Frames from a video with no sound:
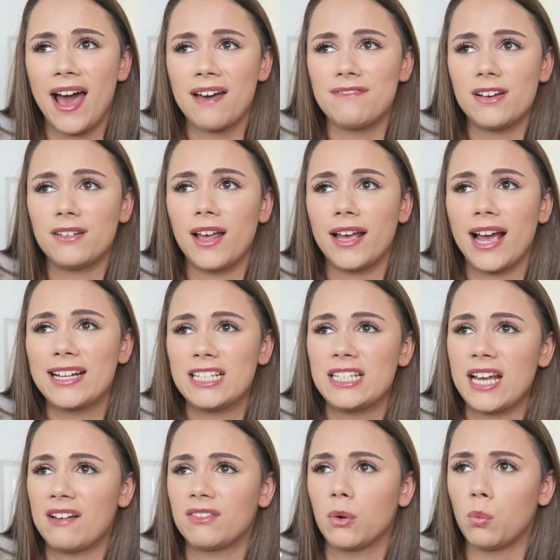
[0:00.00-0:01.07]
I felt like I
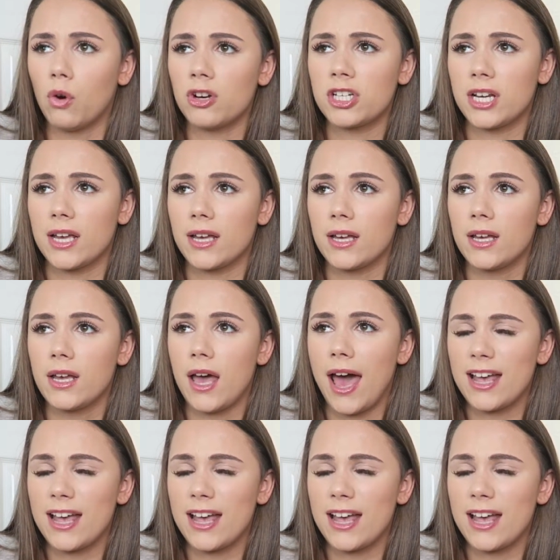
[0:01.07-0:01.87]
didn't have to wash it